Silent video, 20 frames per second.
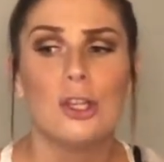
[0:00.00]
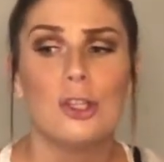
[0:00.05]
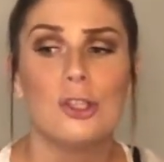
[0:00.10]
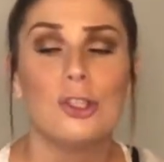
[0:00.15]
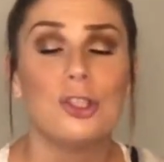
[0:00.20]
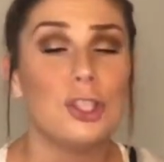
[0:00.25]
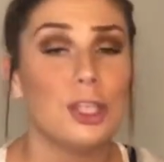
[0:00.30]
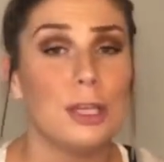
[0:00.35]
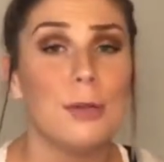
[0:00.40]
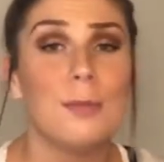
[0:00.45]

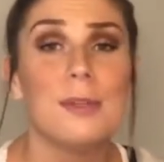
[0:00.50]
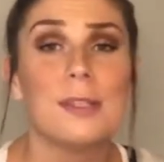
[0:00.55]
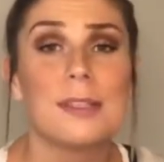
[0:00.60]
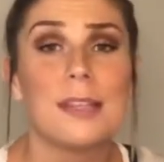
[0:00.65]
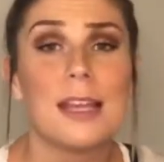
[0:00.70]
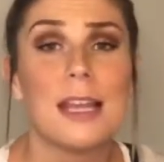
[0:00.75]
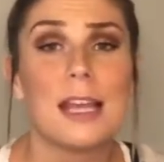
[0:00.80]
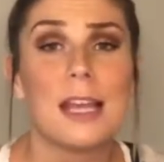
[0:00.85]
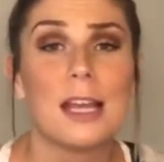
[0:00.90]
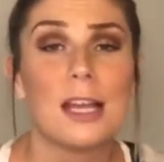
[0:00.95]
She was,
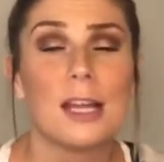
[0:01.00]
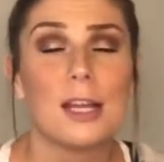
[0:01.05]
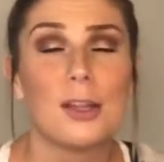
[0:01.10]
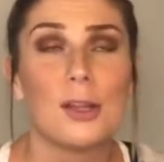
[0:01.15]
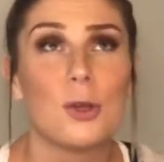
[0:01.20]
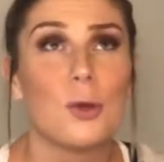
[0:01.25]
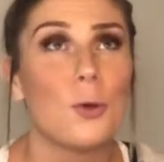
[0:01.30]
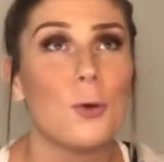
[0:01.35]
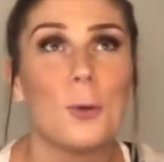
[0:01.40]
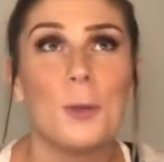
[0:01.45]
like,
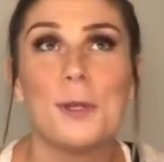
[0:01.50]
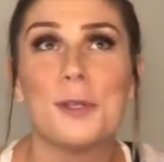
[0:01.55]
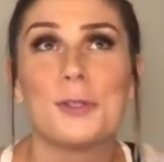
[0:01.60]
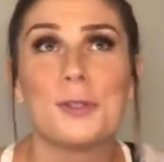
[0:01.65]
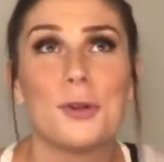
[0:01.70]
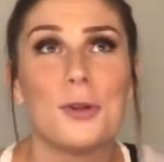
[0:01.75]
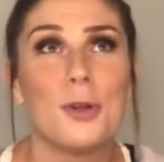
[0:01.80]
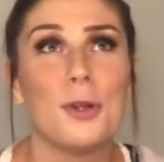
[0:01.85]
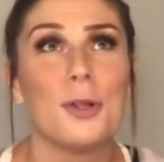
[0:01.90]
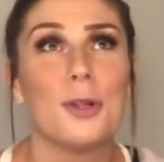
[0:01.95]
the
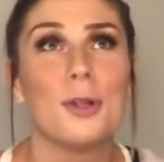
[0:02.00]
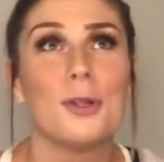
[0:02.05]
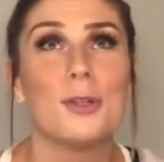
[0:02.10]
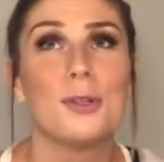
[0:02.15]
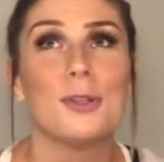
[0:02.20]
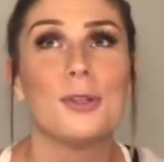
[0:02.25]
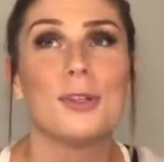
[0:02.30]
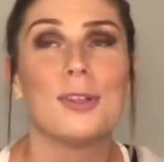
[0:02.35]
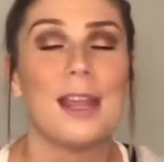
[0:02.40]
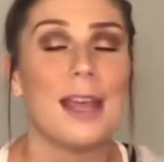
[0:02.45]
coolest girl.
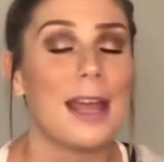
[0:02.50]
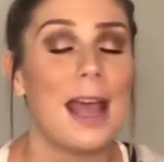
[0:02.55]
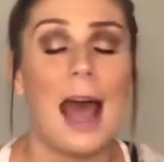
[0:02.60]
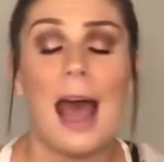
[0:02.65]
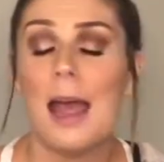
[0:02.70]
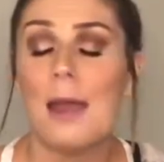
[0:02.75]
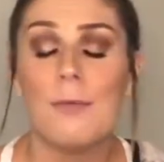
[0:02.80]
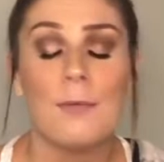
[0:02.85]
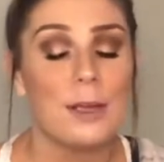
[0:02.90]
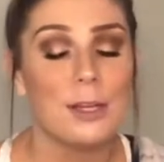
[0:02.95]
Like,
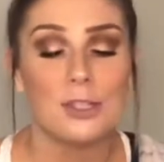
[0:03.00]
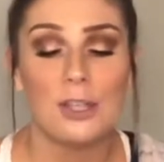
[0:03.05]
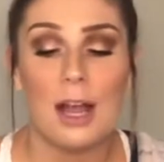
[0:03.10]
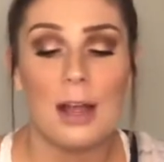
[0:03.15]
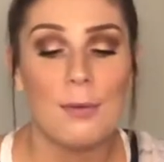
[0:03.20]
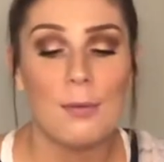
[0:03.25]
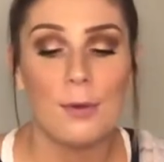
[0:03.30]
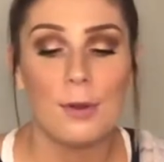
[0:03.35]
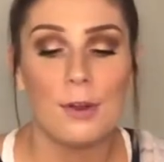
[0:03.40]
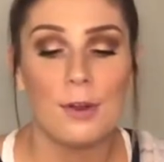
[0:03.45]
I wish
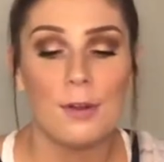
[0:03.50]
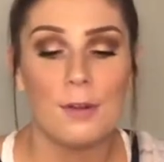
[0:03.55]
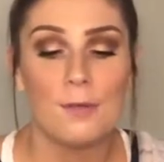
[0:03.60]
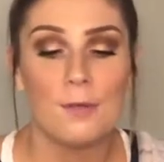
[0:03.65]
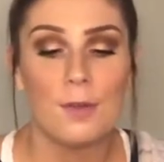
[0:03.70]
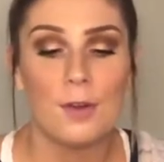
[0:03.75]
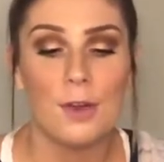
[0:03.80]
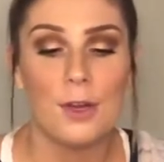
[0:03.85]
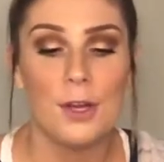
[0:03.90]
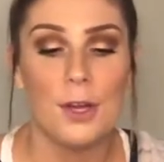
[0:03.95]
I would
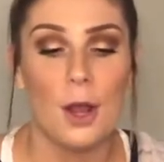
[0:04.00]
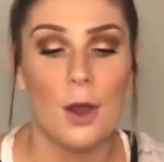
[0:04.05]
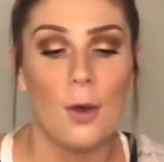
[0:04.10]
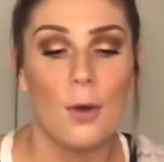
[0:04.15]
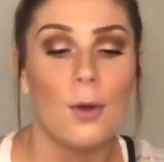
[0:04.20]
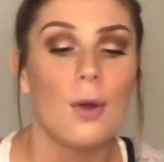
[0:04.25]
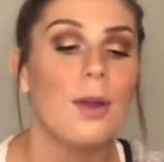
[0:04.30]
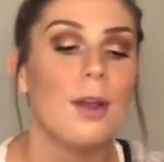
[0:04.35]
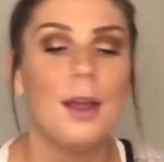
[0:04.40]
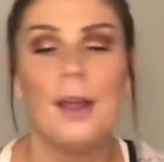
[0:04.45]
have, you
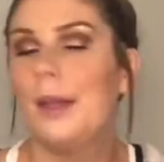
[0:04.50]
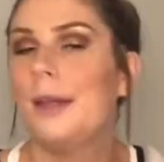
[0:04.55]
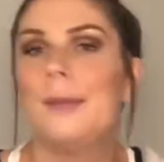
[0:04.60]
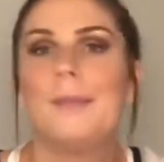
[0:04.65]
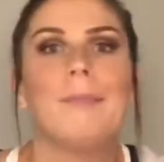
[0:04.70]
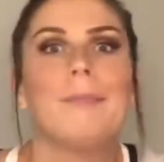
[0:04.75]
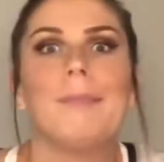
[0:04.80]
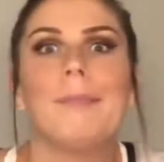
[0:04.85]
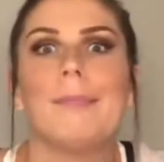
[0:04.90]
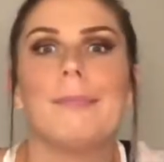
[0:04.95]
know,
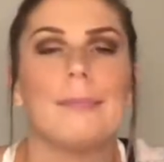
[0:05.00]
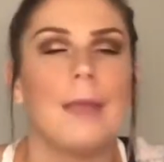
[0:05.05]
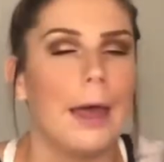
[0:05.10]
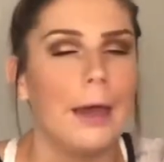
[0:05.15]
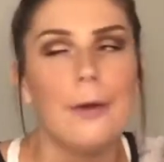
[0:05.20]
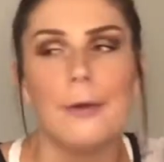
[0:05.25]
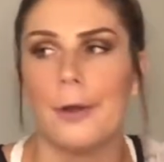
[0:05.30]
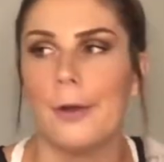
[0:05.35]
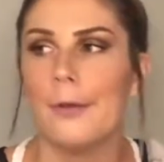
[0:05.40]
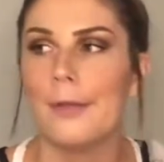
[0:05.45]

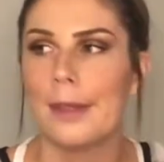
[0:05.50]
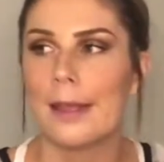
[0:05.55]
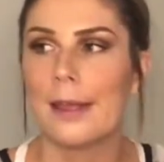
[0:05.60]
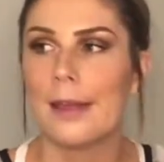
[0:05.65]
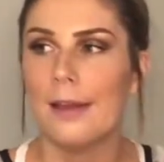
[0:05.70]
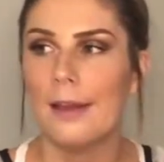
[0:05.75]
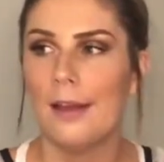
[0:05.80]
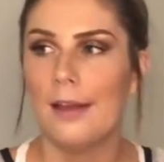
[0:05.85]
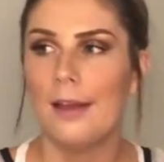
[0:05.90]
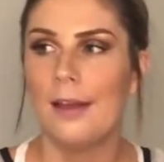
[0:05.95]
I don't know, like,
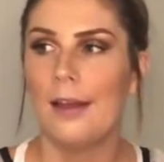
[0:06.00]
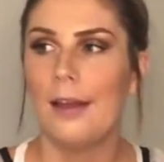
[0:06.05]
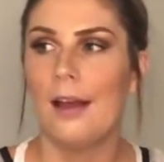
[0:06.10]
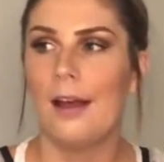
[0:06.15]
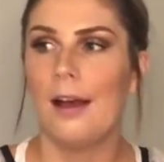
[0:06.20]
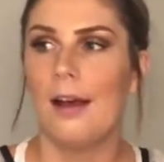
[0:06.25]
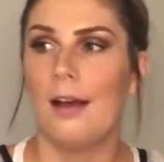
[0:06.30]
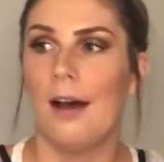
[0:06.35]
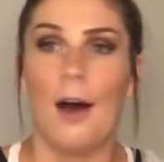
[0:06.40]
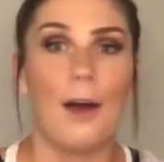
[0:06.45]

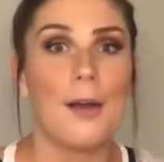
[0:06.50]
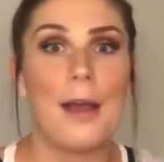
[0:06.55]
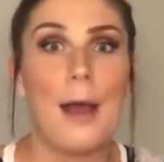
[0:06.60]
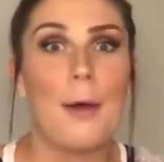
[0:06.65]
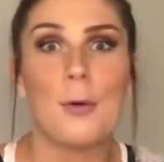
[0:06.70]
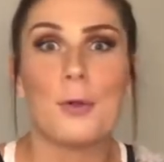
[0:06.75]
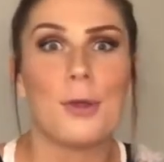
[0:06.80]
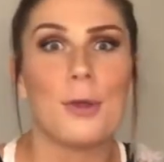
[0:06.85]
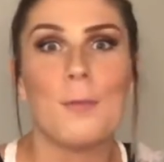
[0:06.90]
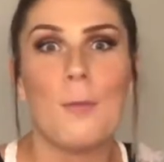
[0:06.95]
hung
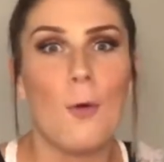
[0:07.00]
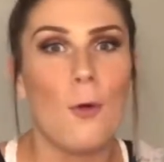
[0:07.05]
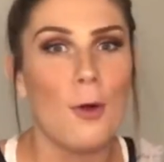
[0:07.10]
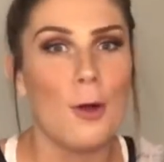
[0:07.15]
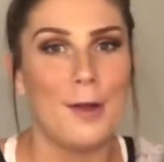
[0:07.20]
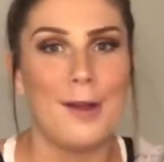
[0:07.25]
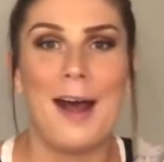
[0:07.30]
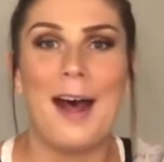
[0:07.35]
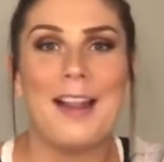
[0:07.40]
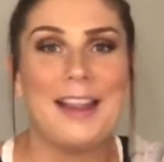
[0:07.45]
out with her
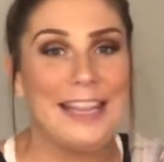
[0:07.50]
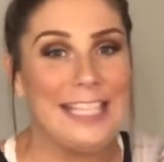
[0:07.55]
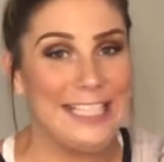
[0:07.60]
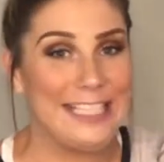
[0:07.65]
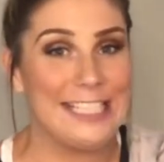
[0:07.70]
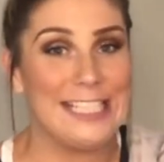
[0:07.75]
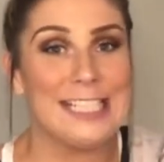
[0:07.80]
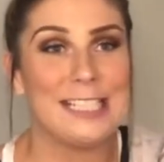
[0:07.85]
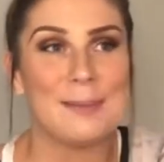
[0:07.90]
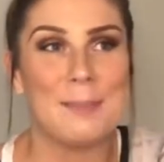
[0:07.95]
more and not
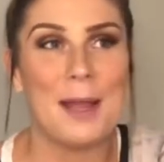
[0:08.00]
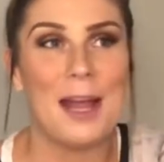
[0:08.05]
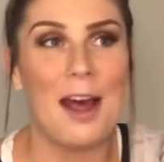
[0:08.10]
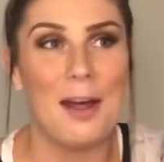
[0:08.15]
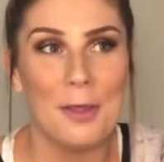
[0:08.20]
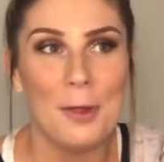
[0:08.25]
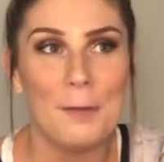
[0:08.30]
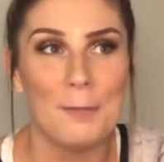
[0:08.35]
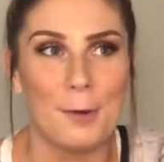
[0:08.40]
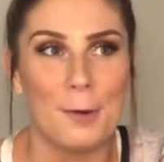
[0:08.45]
listened to my
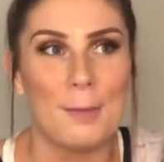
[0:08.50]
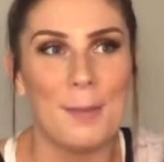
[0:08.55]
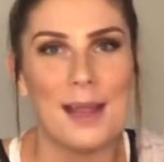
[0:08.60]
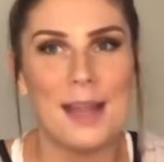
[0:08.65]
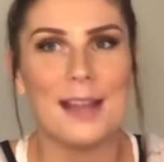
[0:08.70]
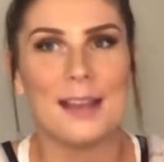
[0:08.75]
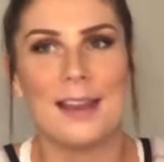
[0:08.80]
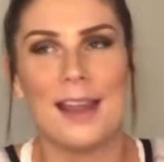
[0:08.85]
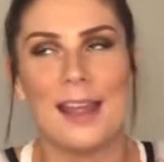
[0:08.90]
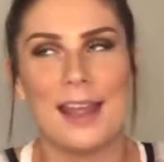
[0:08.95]
other
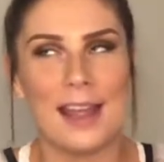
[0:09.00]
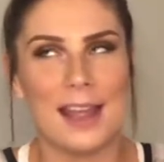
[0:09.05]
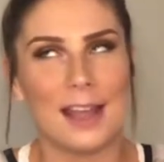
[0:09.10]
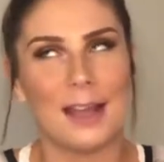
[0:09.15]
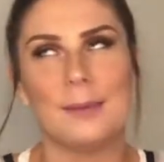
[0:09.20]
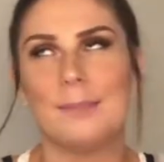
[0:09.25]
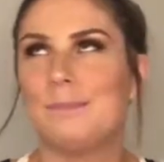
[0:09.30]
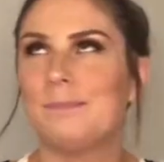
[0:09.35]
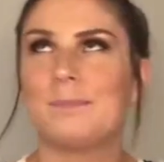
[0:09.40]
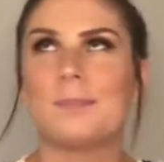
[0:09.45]
roommate, and like,
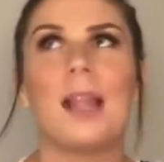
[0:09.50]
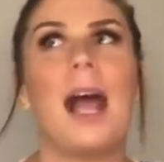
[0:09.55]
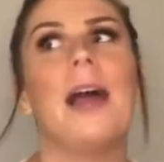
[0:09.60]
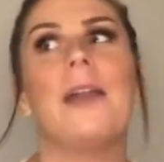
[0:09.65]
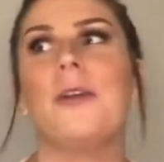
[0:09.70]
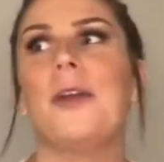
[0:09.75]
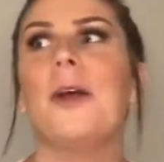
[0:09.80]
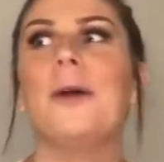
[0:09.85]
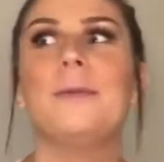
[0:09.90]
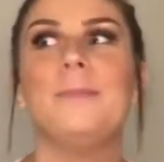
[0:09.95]
I
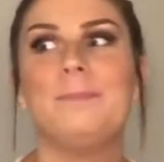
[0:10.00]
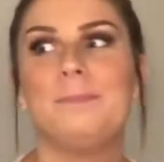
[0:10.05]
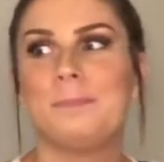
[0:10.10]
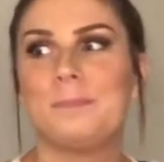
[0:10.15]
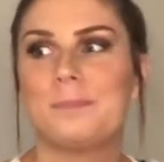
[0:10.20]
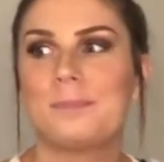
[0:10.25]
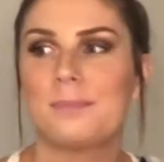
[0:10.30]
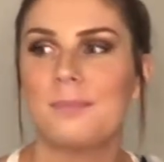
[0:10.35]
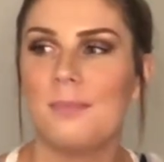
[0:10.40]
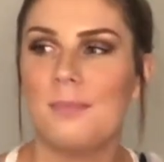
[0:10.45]
don't know.
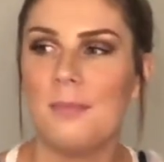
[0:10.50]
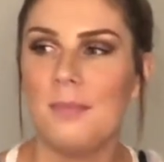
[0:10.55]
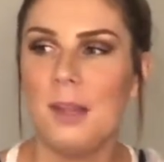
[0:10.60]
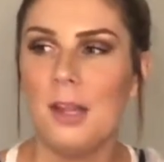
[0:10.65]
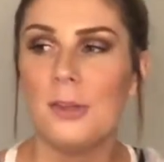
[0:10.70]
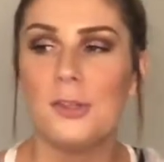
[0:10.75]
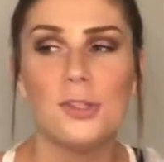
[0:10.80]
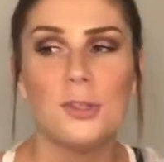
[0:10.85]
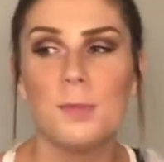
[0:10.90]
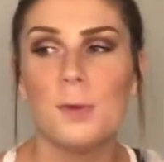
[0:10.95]

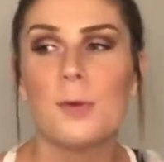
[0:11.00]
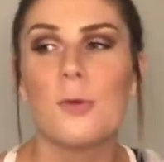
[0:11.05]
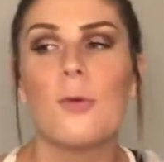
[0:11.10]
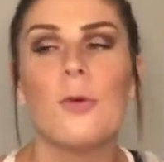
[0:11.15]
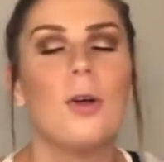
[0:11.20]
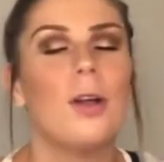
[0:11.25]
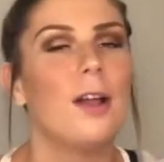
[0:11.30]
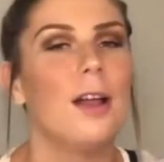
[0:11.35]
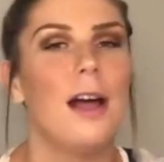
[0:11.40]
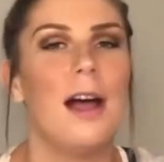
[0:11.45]
Super
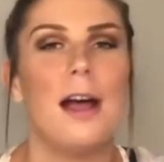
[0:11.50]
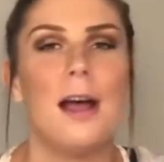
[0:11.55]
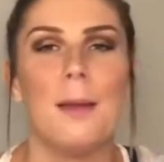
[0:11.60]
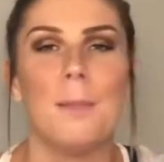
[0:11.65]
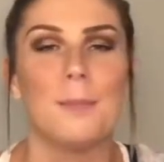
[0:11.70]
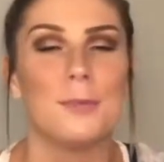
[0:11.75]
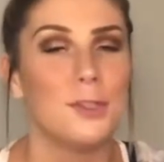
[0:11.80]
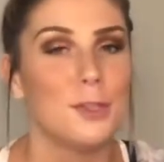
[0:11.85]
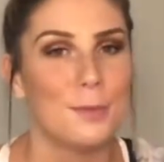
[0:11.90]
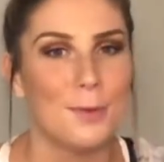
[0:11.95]
cool.
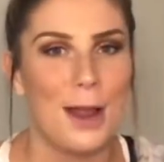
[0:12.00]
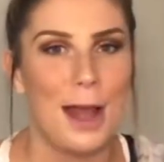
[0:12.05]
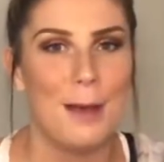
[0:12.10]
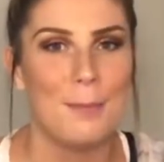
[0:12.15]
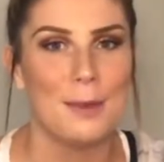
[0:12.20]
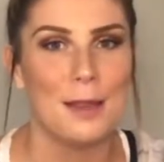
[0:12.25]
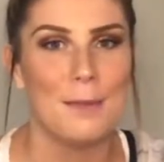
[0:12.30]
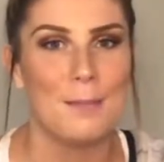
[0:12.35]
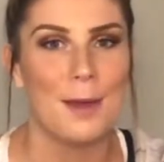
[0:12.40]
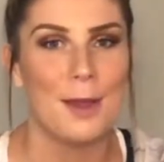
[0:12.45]
I'm super
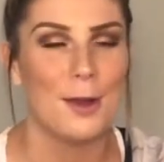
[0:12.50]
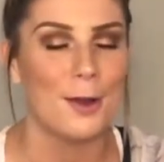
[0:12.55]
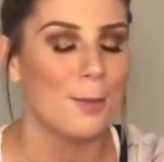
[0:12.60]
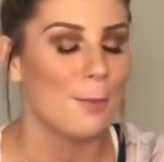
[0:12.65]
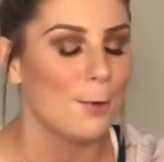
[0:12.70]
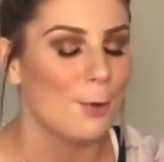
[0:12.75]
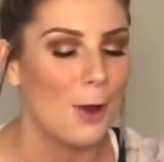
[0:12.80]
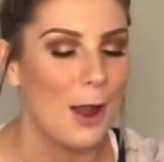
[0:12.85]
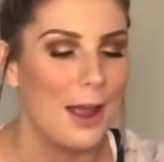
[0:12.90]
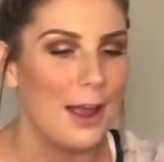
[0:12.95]
happy I met her.
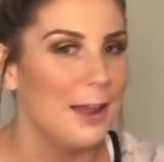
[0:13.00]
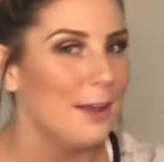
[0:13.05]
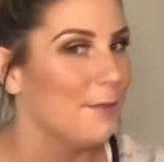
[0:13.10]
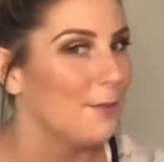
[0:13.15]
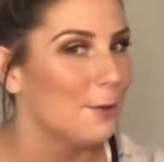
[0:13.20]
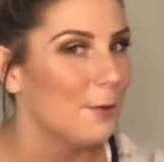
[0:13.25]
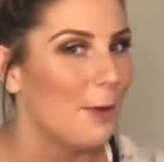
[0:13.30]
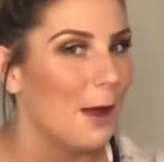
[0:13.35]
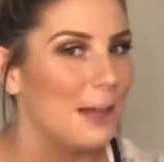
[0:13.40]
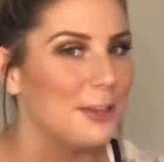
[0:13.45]
Mariah,
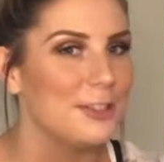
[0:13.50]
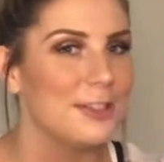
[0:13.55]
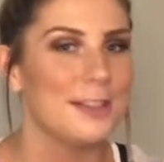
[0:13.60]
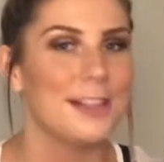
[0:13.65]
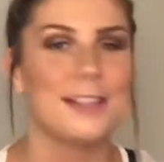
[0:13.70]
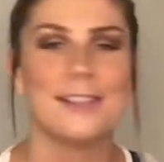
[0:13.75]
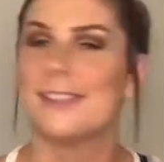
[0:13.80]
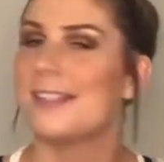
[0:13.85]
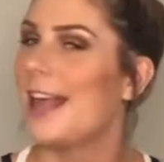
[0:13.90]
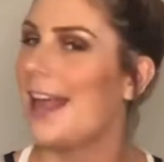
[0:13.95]
if you're watching
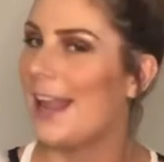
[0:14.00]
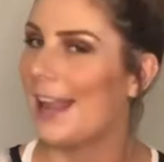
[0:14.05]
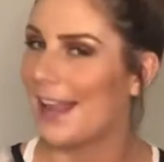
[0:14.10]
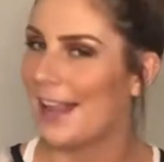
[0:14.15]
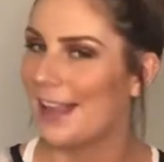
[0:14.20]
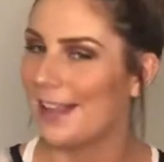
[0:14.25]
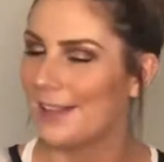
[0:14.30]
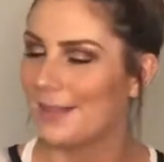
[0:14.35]
this, like,